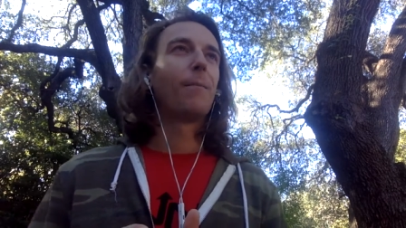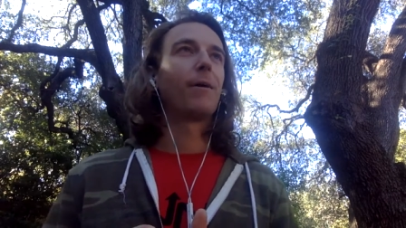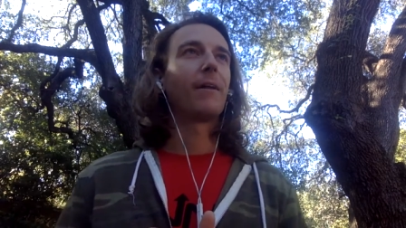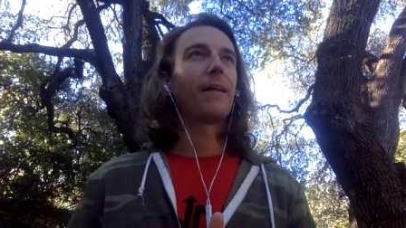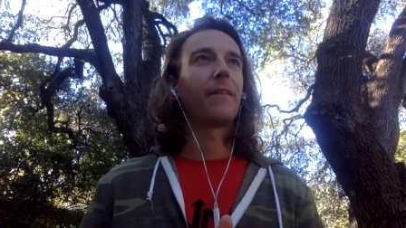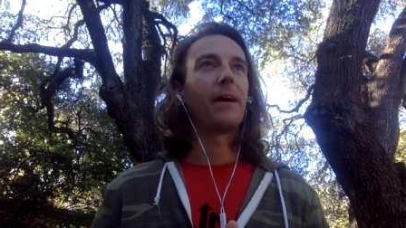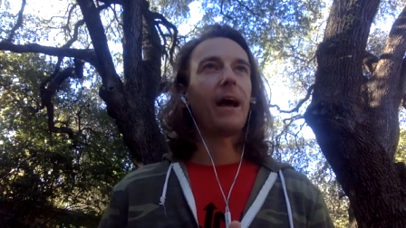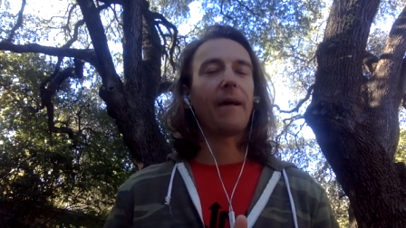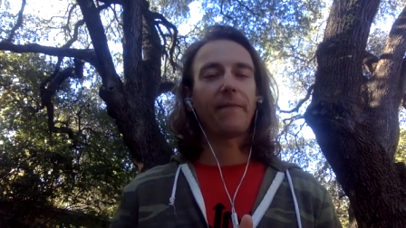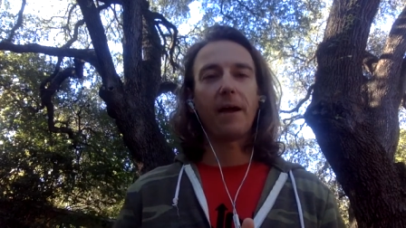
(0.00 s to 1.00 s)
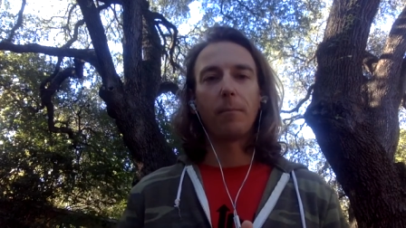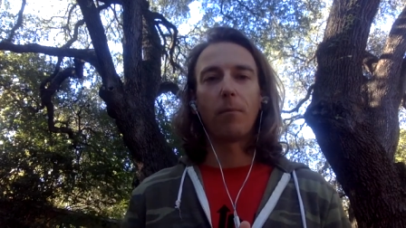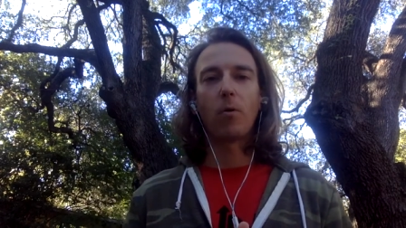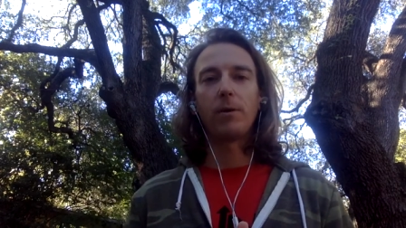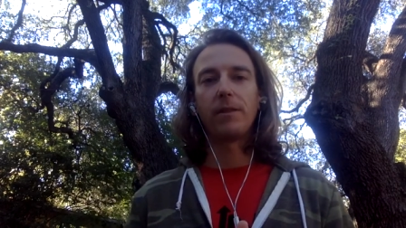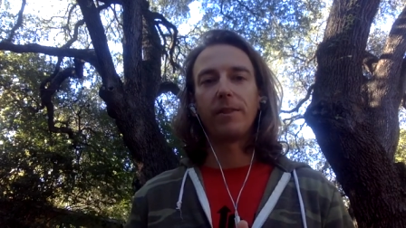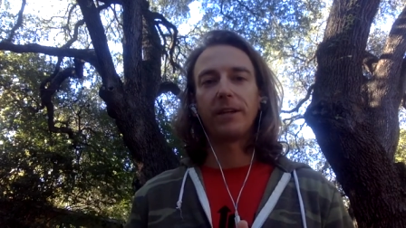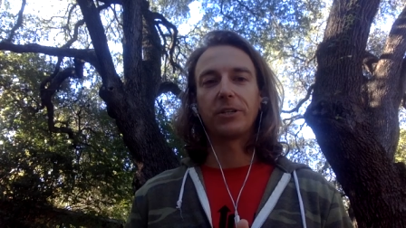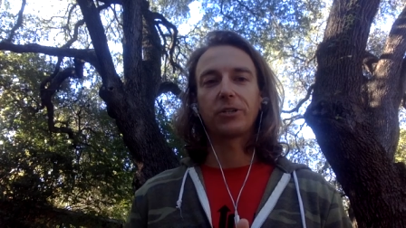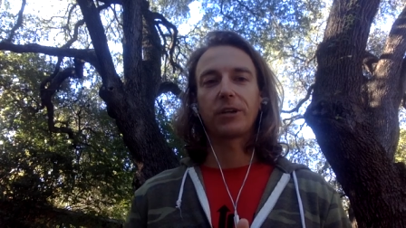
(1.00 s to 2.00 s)
But at, at that moment
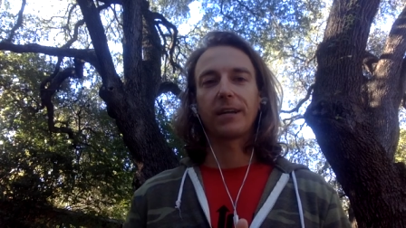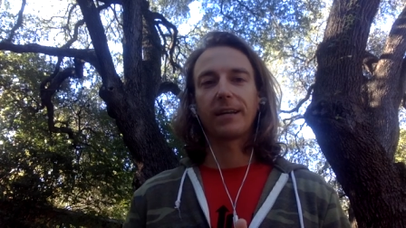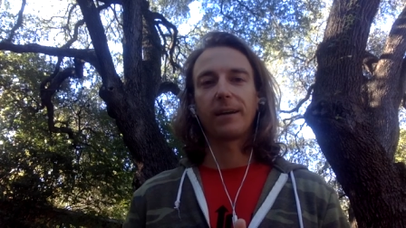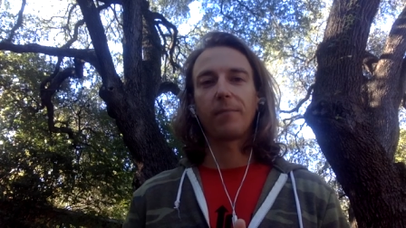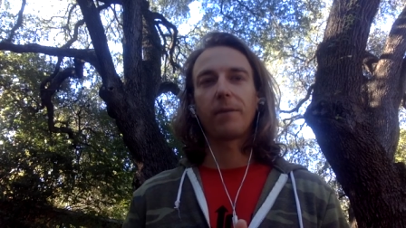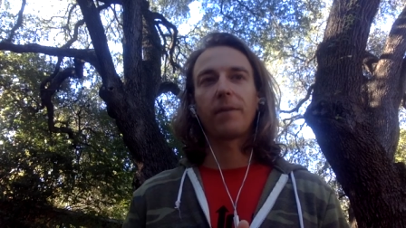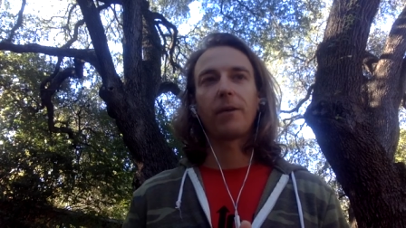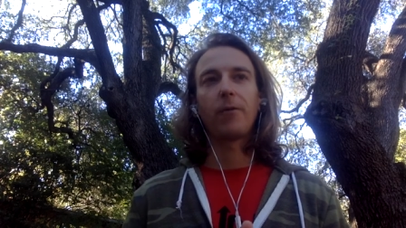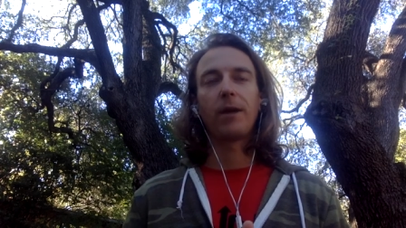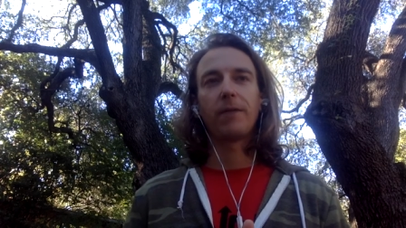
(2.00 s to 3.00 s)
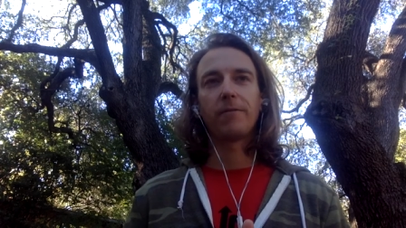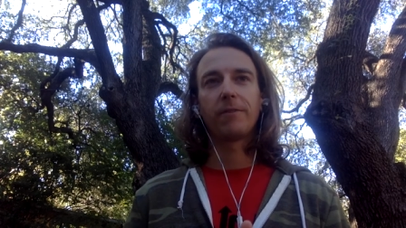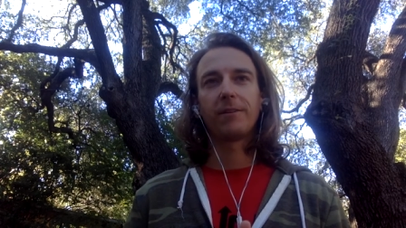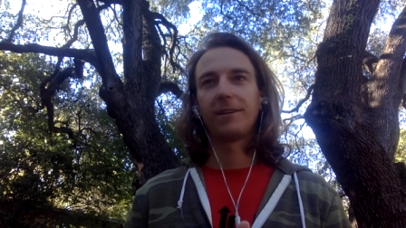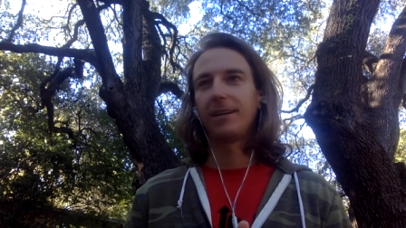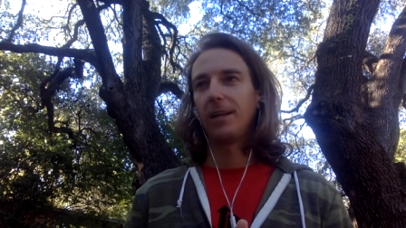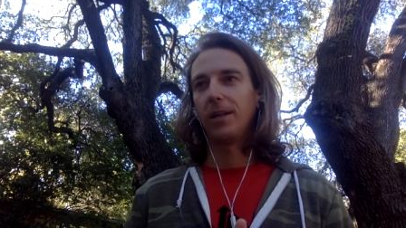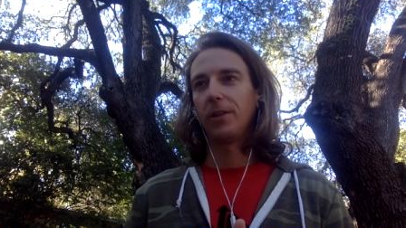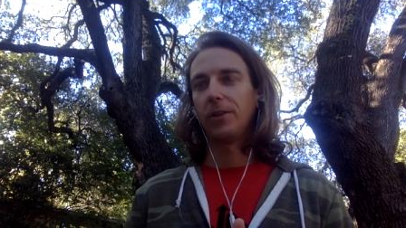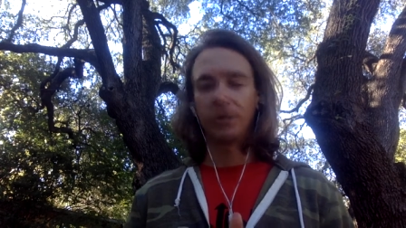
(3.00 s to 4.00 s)
that you're trying to get up on that wave,
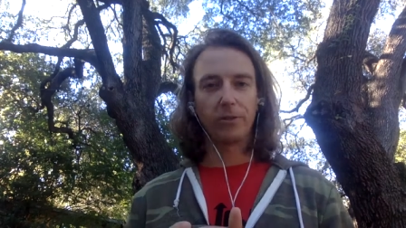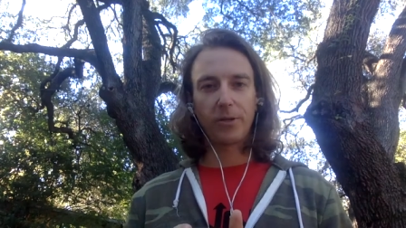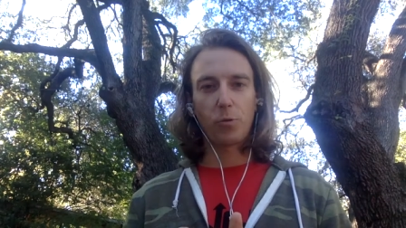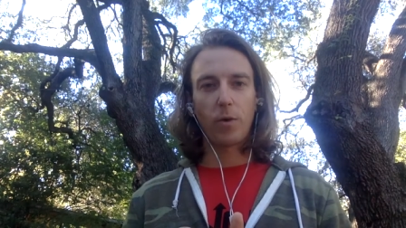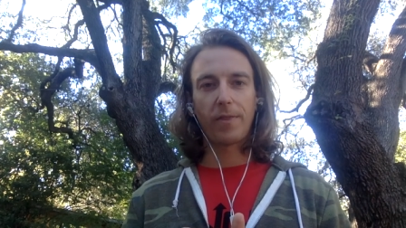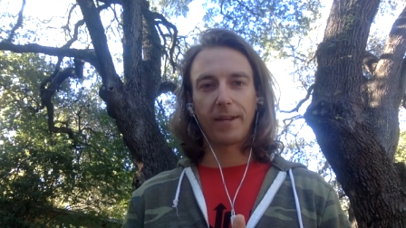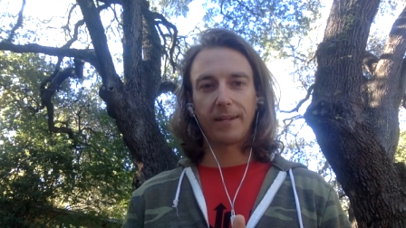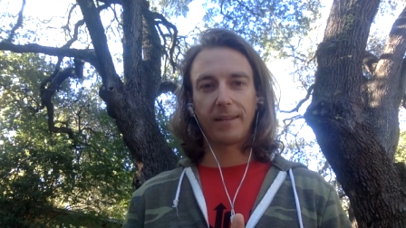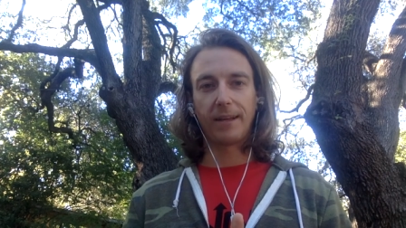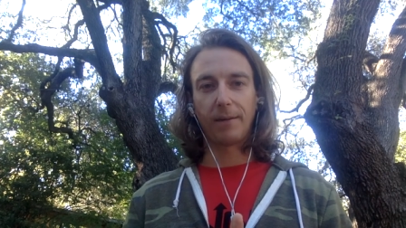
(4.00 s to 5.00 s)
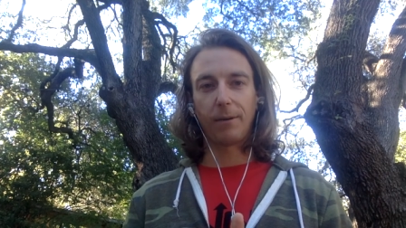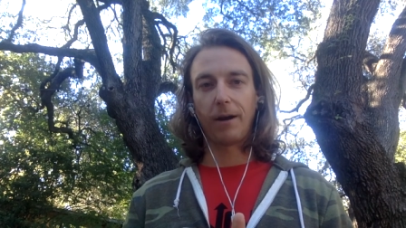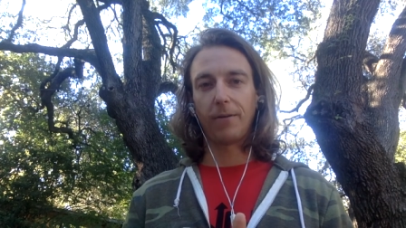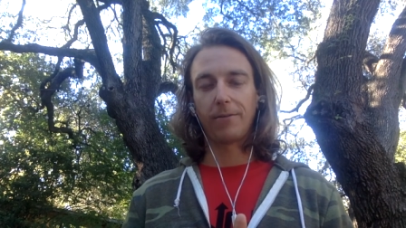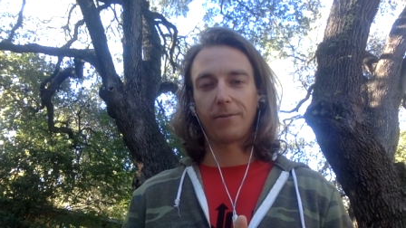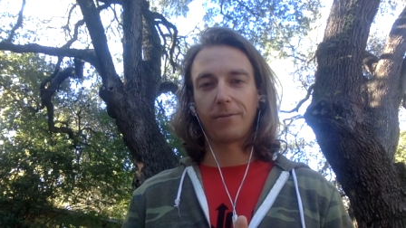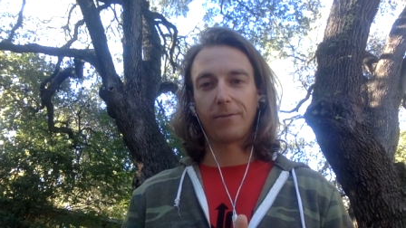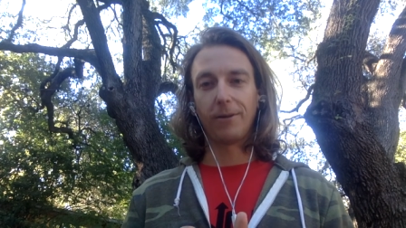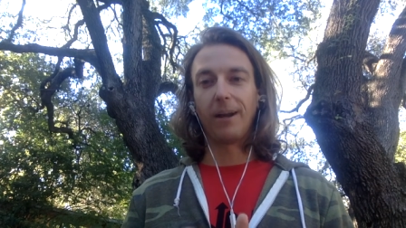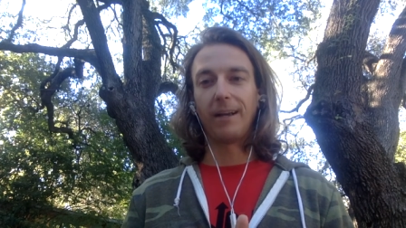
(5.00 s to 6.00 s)
there's only one thing to think about,
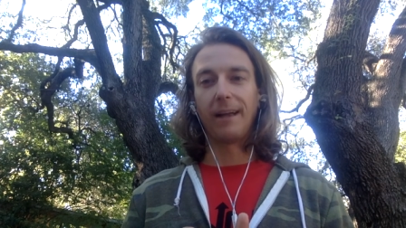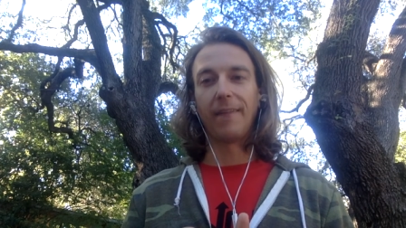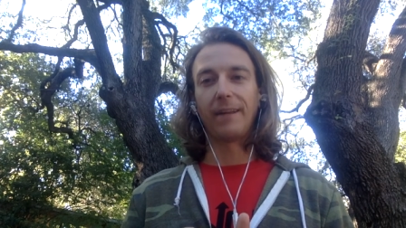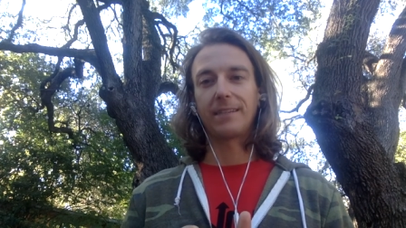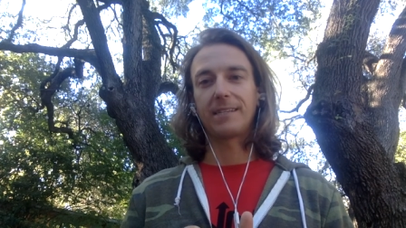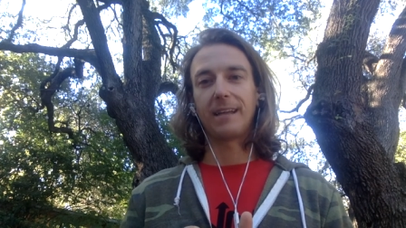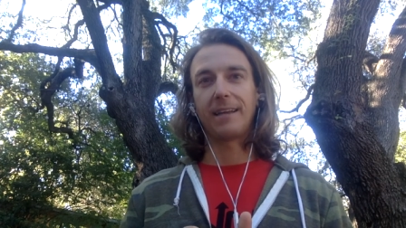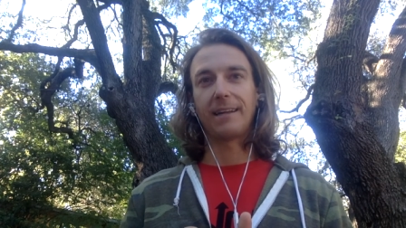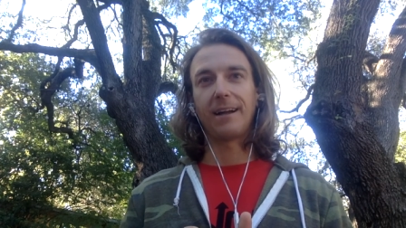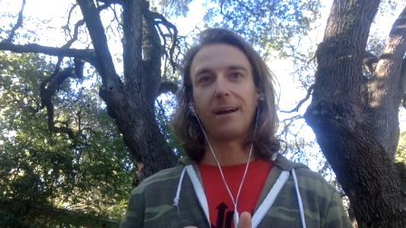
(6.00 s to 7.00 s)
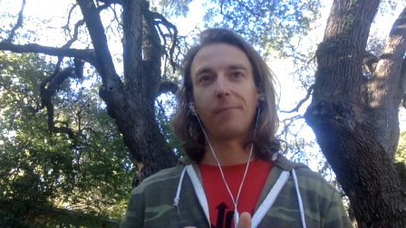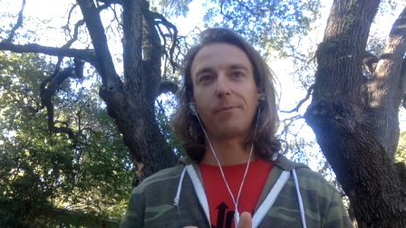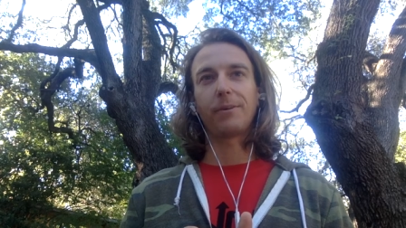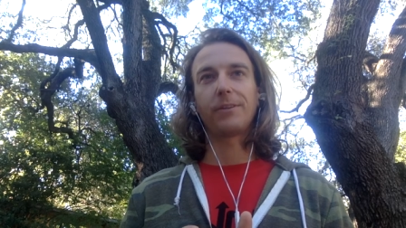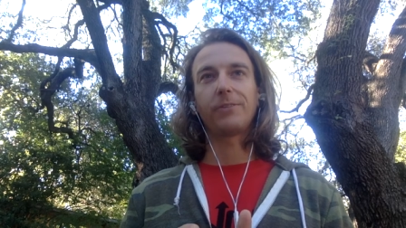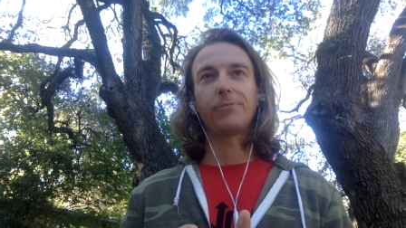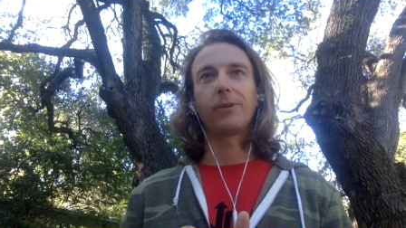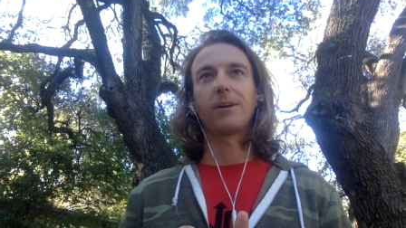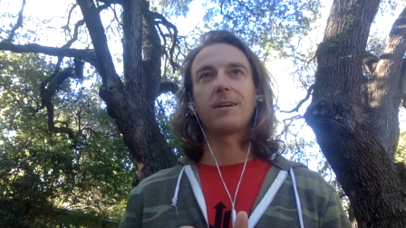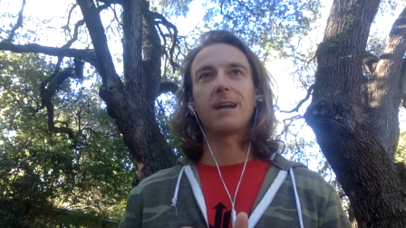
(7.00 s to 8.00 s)
right? And that's standing up. You
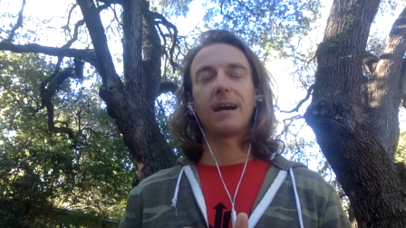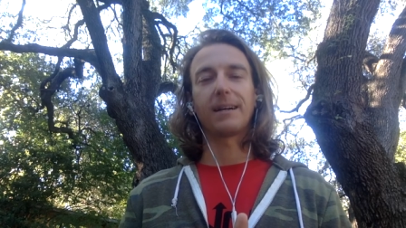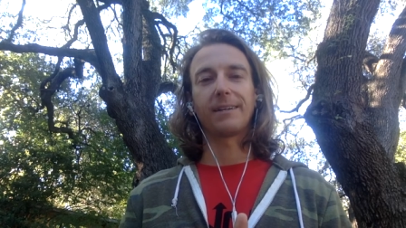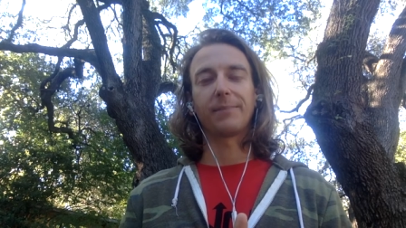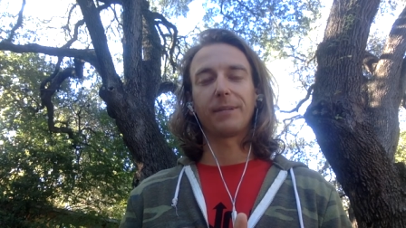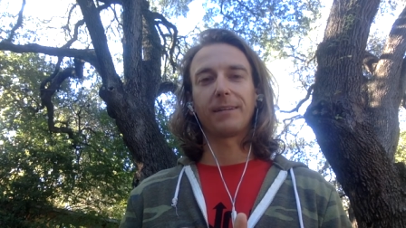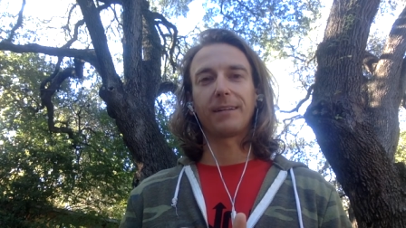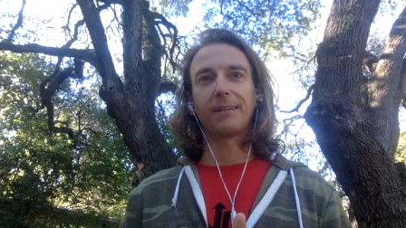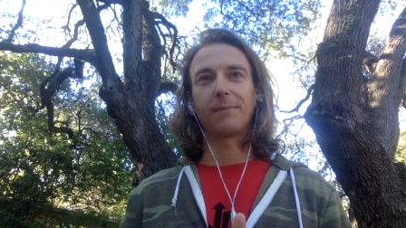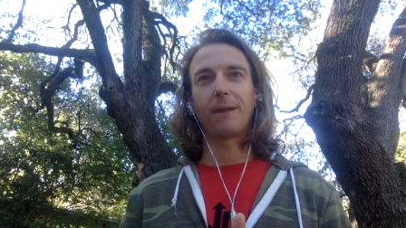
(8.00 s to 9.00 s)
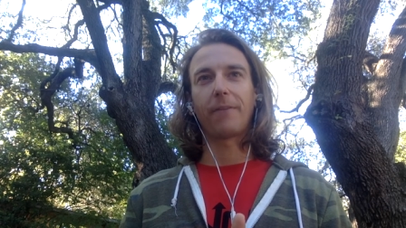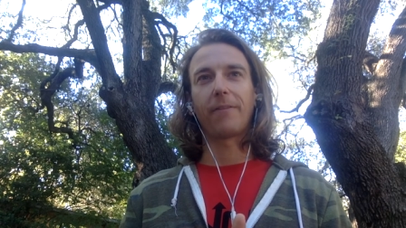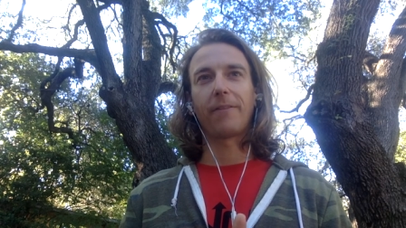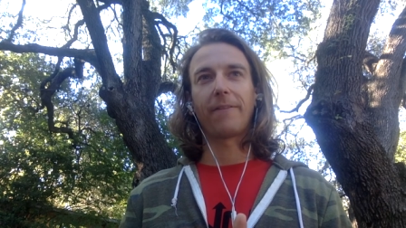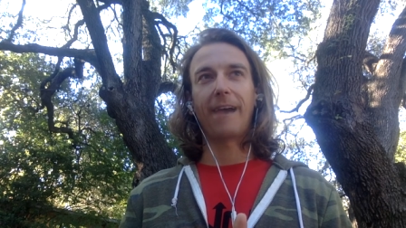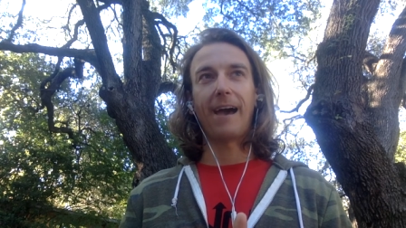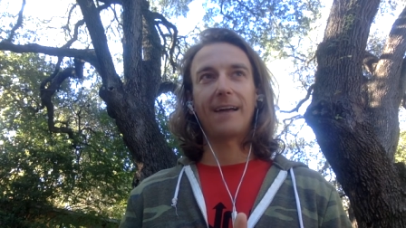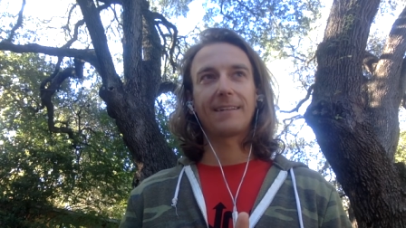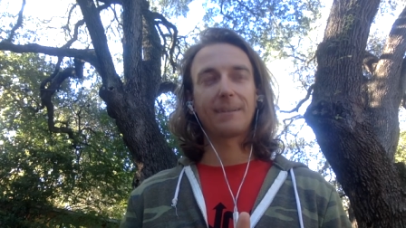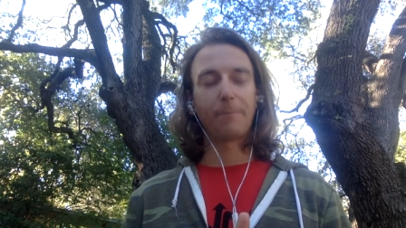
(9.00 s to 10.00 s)
are not going to be thinking about
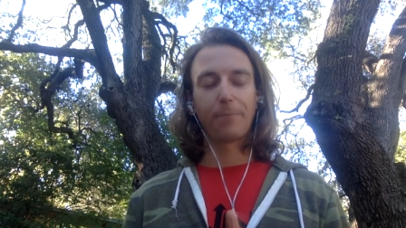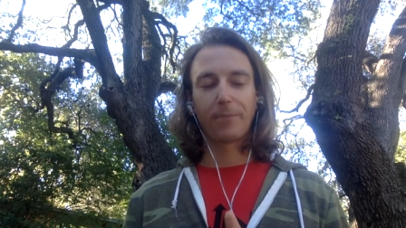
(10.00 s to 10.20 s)
that.